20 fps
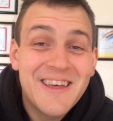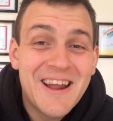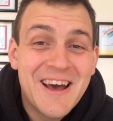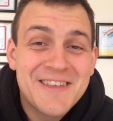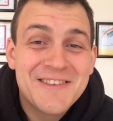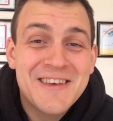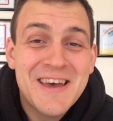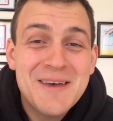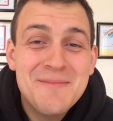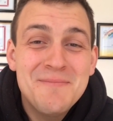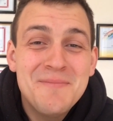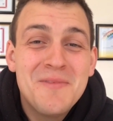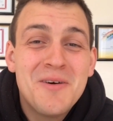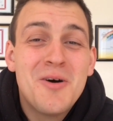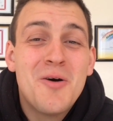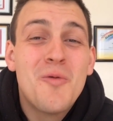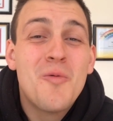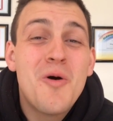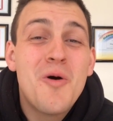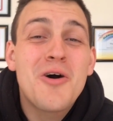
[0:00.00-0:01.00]
G'day team,
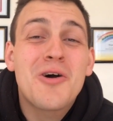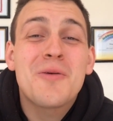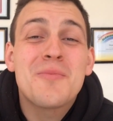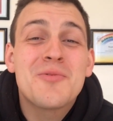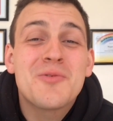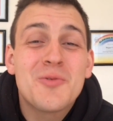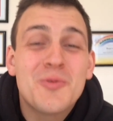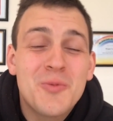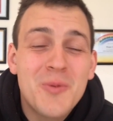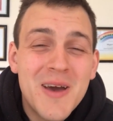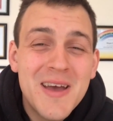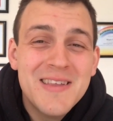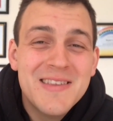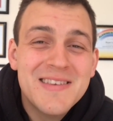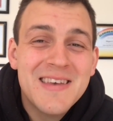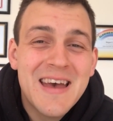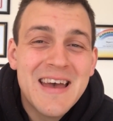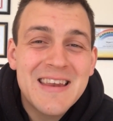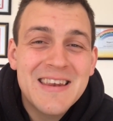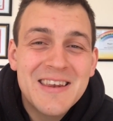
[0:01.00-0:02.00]
welcome to week
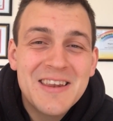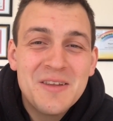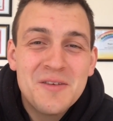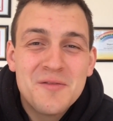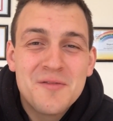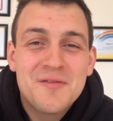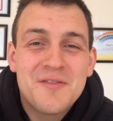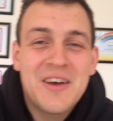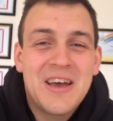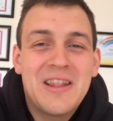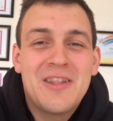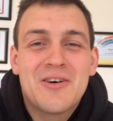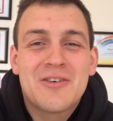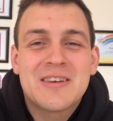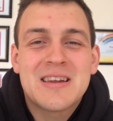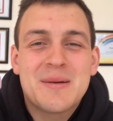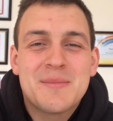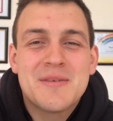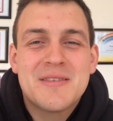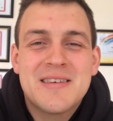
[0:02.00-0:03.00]
10, vlog
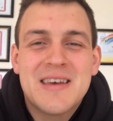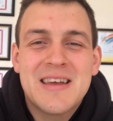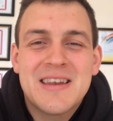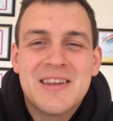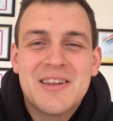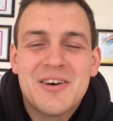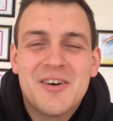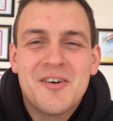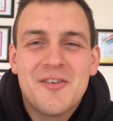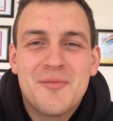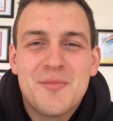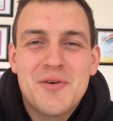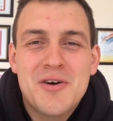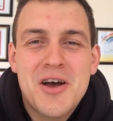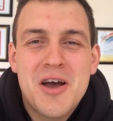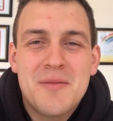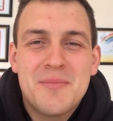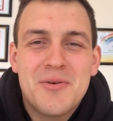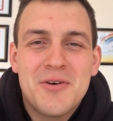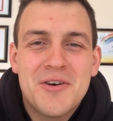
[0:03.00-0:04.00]
number 10 of
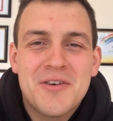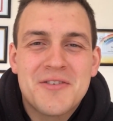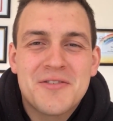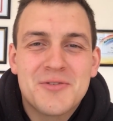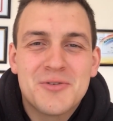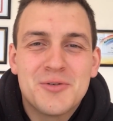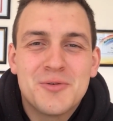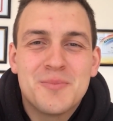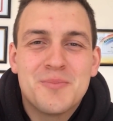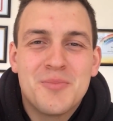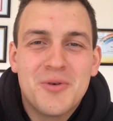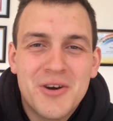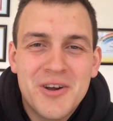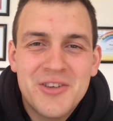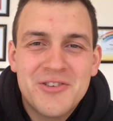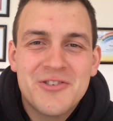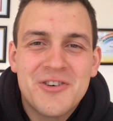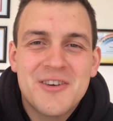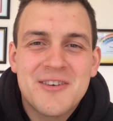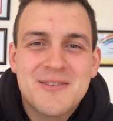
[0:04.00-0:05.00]
my own personal body
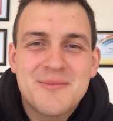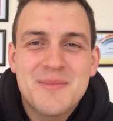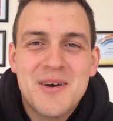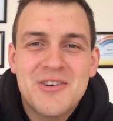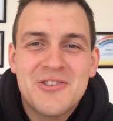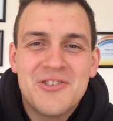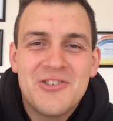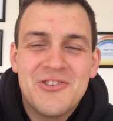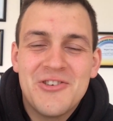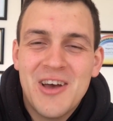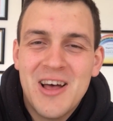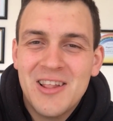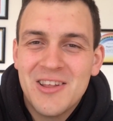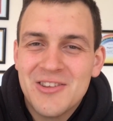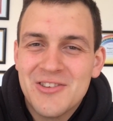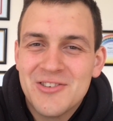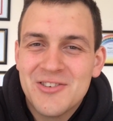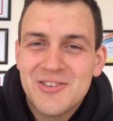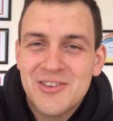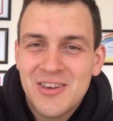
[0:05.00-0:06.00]
transformation
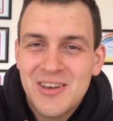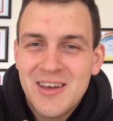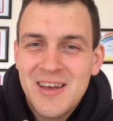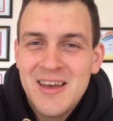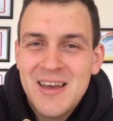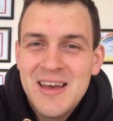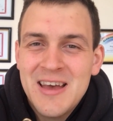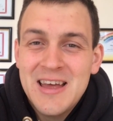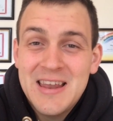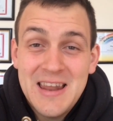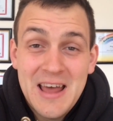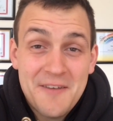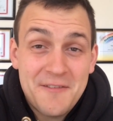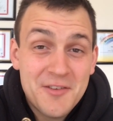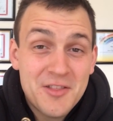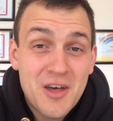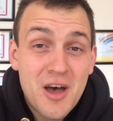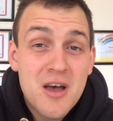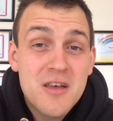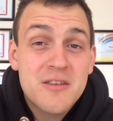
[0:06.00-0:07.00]
challenge. Now
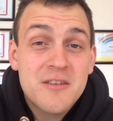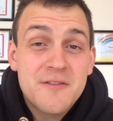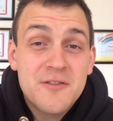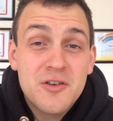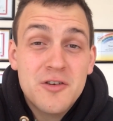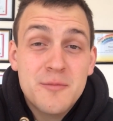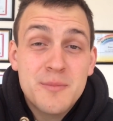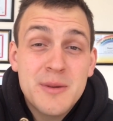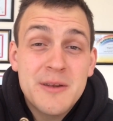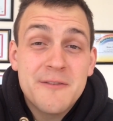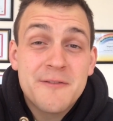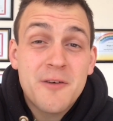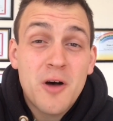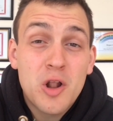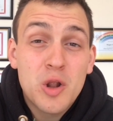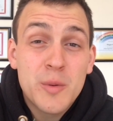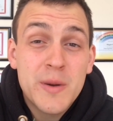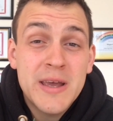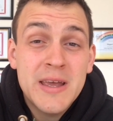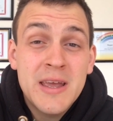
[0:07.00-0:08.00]
for those of you who've been
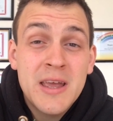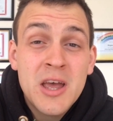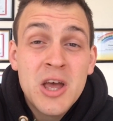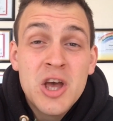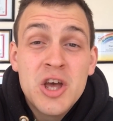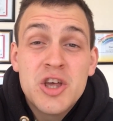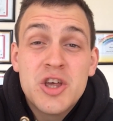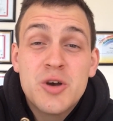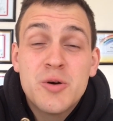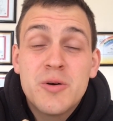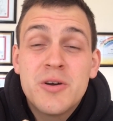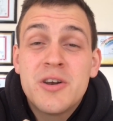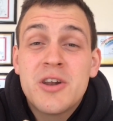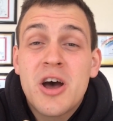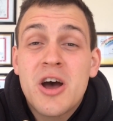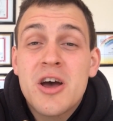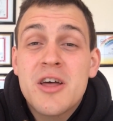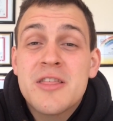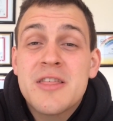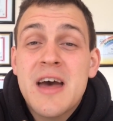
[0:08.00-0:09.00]
following, you would
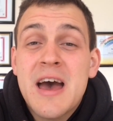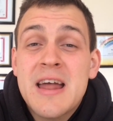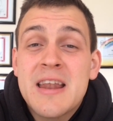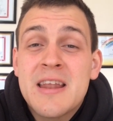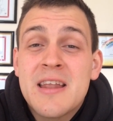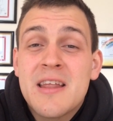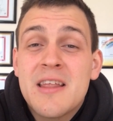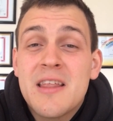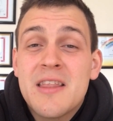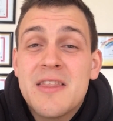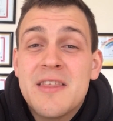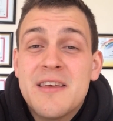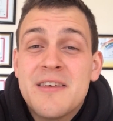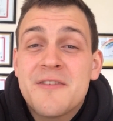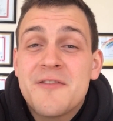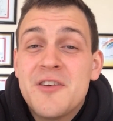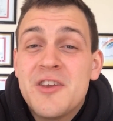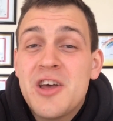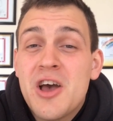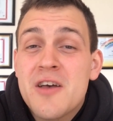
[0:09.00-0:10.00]
know that this
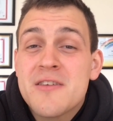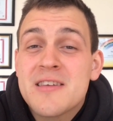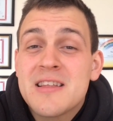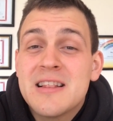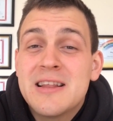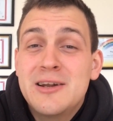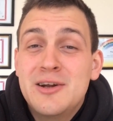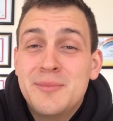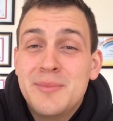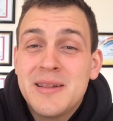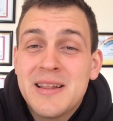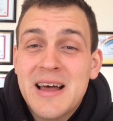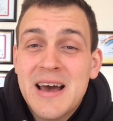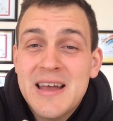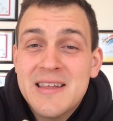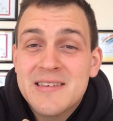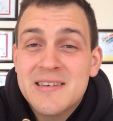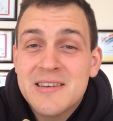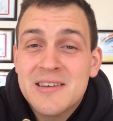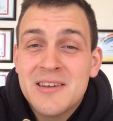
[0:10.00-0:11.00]
video is a little
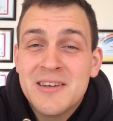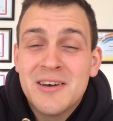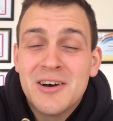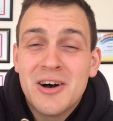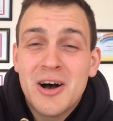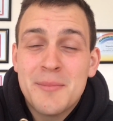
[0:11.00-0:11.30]
belated.